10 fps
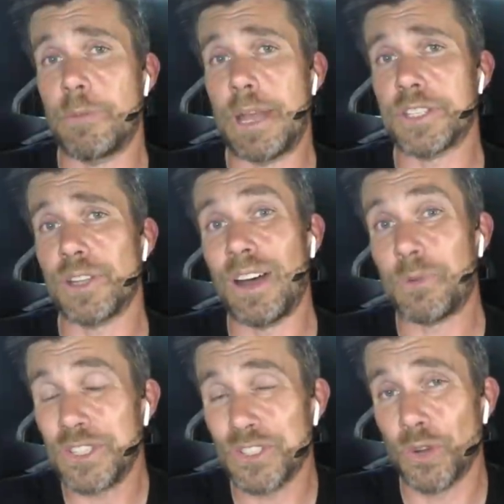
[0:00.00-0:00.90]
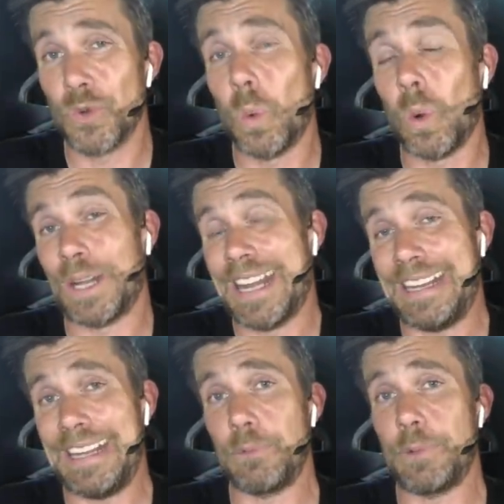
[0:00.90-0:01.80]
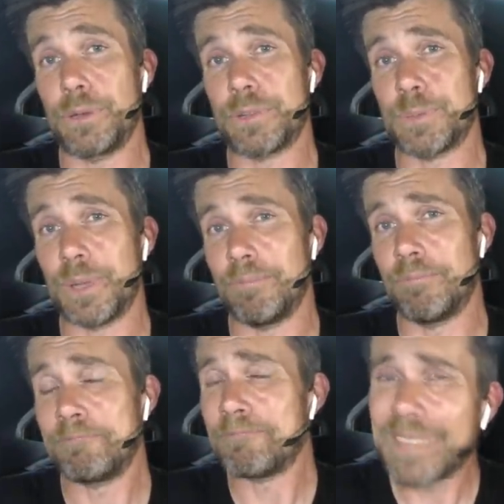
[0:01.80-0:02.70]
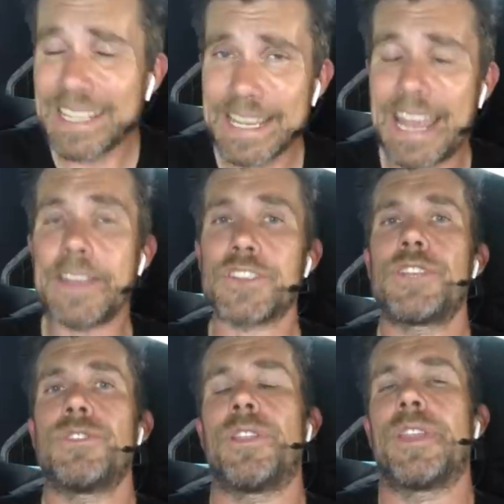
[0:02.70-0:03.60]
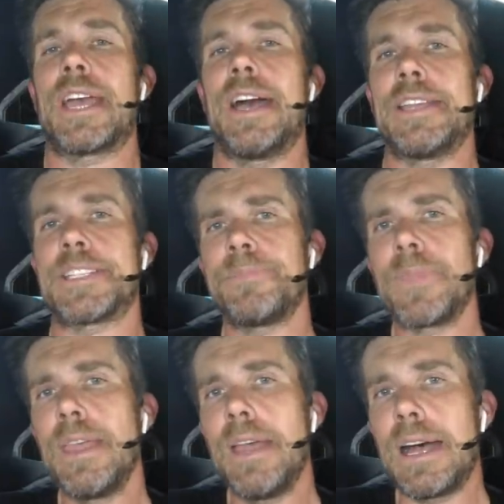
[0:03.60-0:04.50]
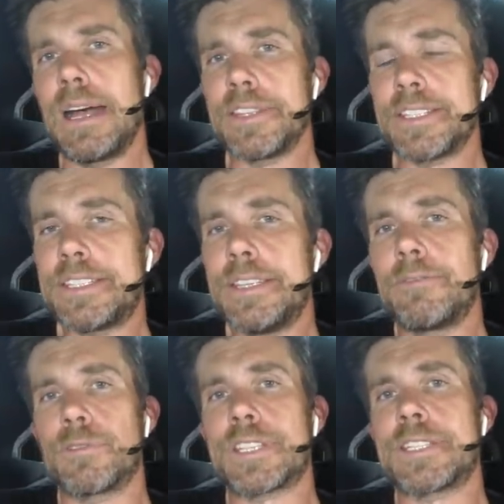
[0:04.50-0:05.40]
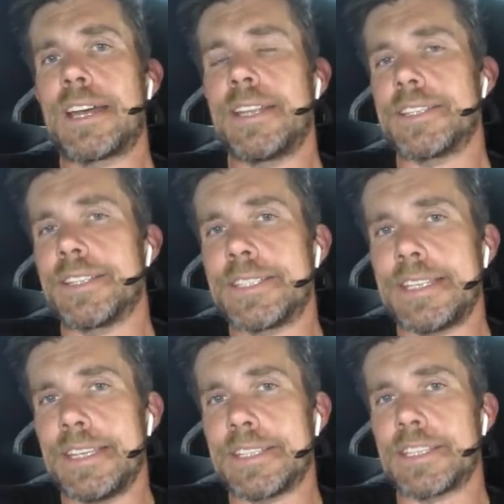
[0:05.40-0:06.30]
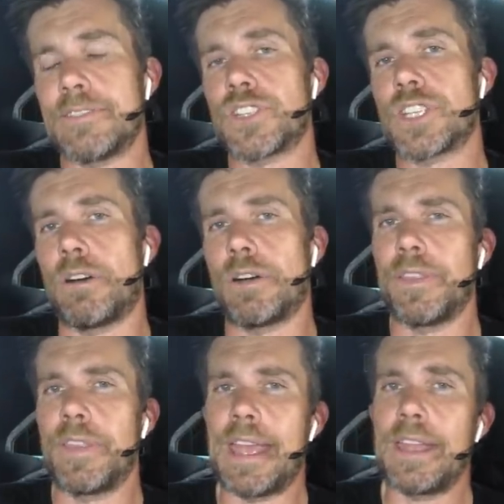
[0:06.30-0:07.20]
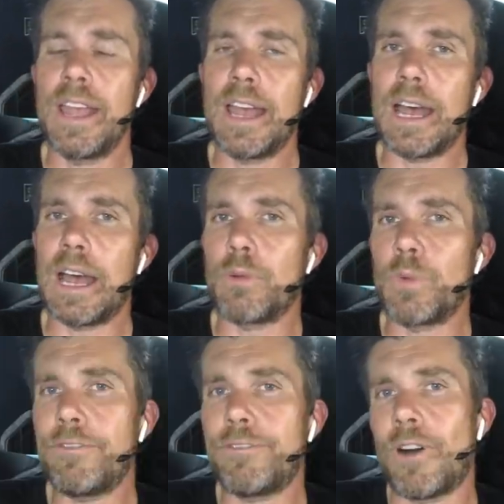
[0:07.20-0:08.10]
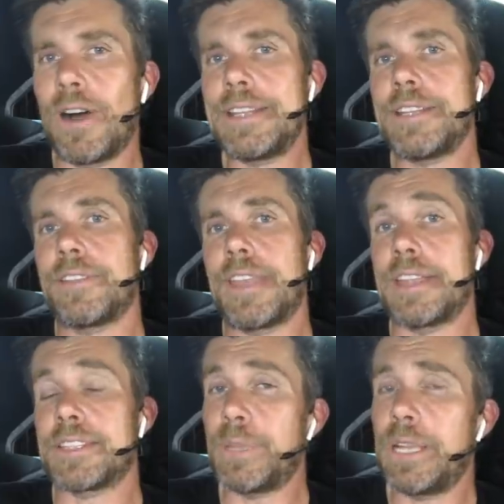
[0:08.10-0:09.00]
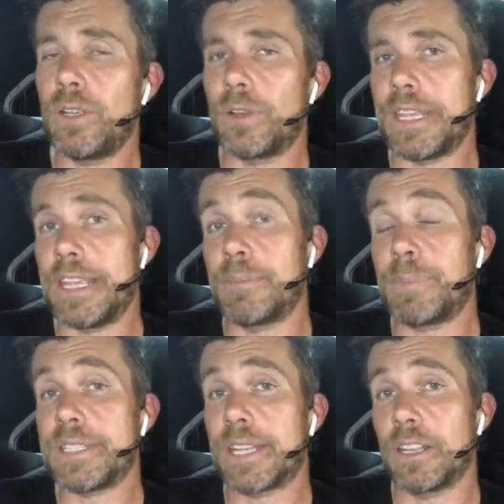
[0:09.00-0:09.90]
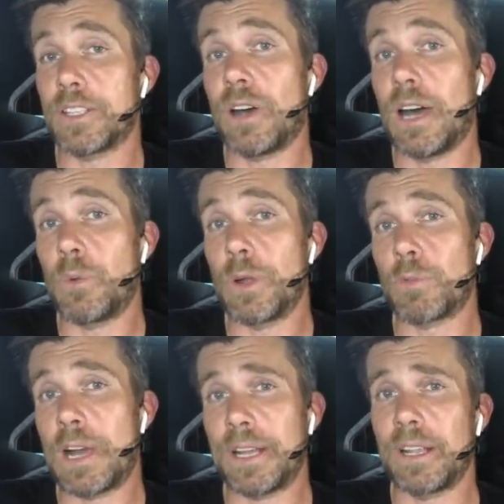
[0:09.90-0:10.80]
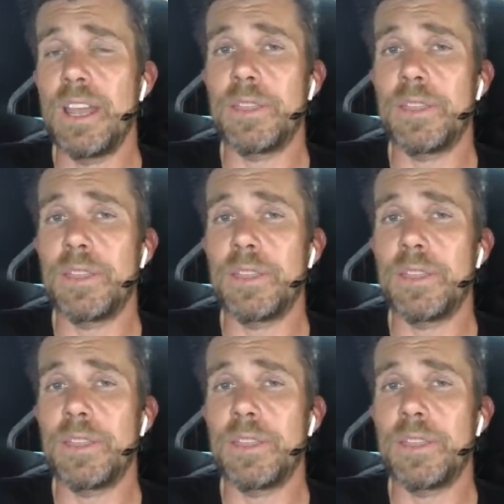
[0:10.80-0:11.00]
from our tire, we don't want any wheel spin. That's actually not the case. There's several studies and tests have shown that we find that depending on the particular tire we're running,